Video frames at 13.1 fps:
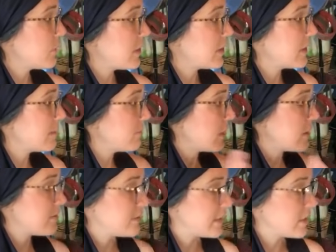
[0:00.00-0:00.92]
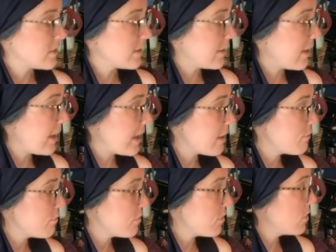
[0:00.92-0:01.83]
while I stay on the live?
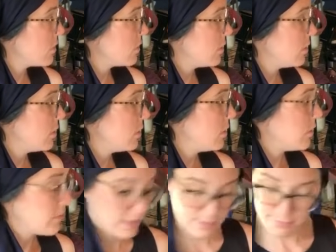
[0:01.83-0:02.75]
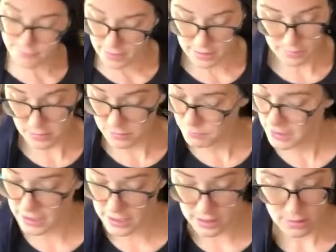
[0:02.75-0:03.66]
That's fine with me.